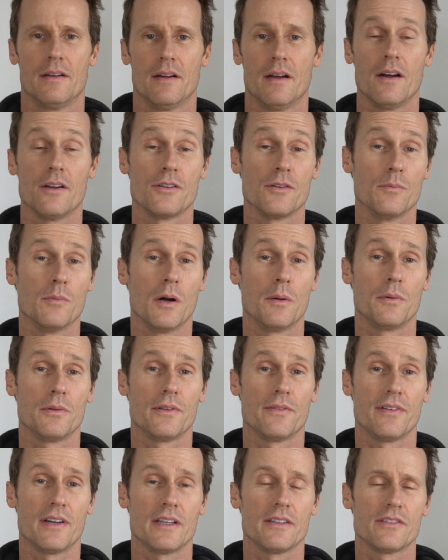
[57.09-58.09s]
On your mobile
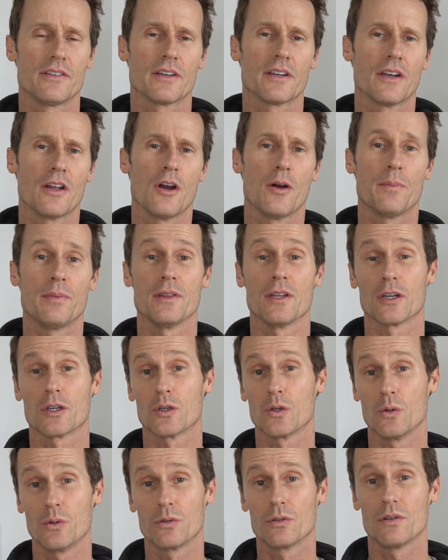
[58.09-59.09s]
device, you're going to open the
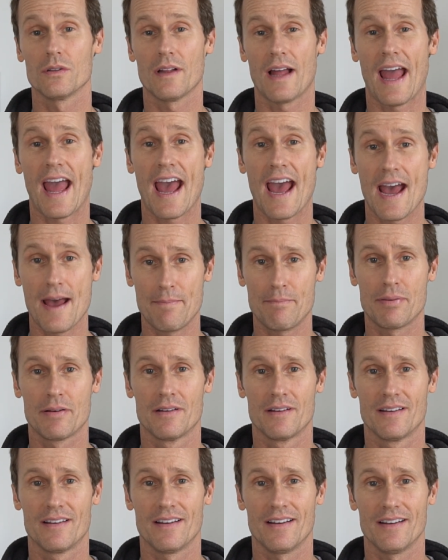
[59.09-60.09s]
Google app
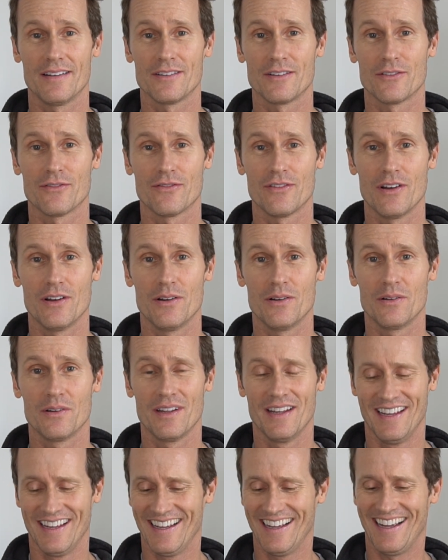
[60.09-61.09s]
on your phone
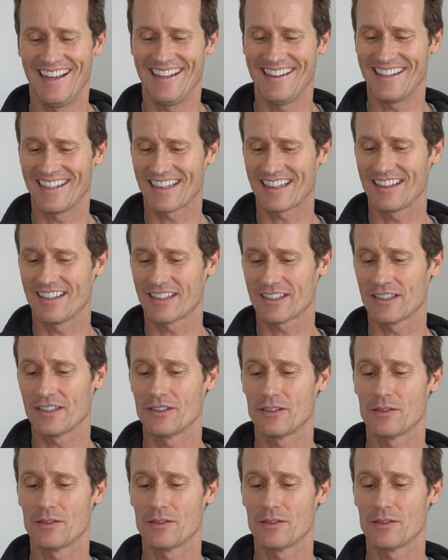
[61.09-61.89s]
and then click on